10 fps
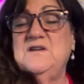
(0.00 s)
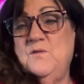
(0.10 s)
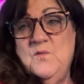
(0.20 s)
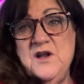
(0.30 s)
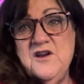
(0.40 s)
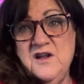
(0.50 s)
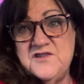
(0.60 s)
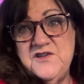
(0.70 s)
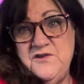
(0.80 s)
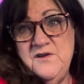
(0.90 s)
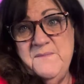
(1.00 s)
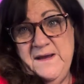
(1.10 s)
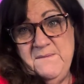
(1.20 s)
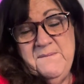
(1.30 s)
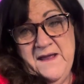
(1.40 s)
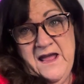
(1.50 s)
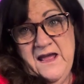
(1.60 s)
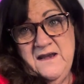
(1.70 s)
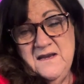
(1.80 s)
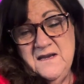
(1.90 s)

what not to do to make me mad.